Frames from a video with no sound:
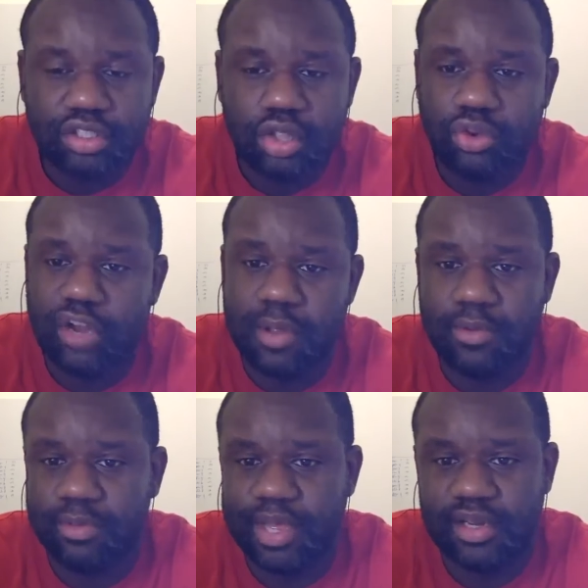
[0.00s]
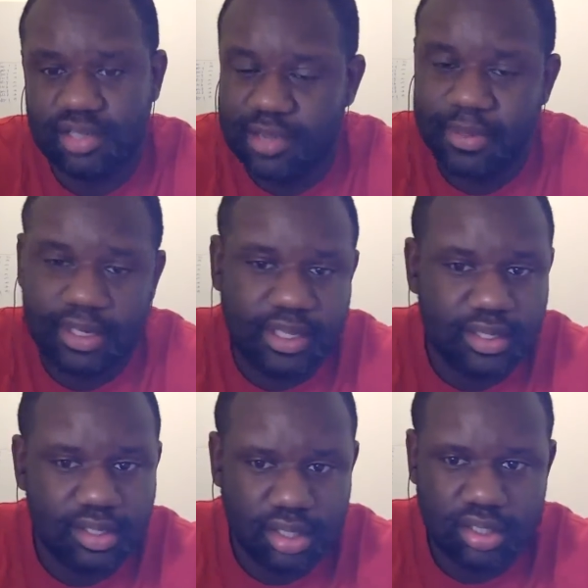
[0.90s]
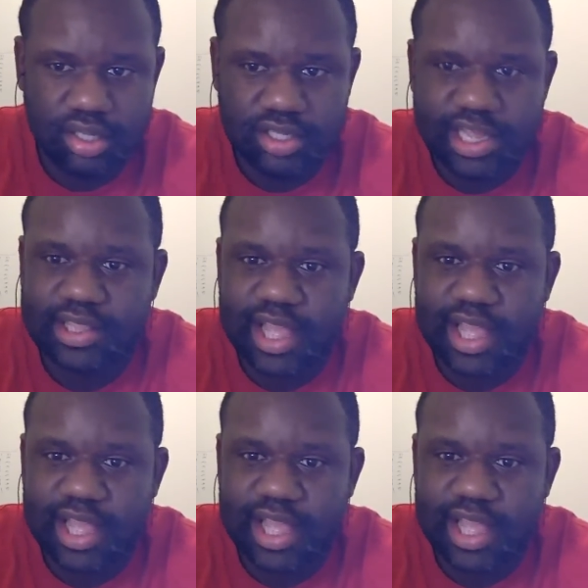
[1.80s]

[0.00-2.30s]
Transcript: to 300 people, man. Typically, it's like that.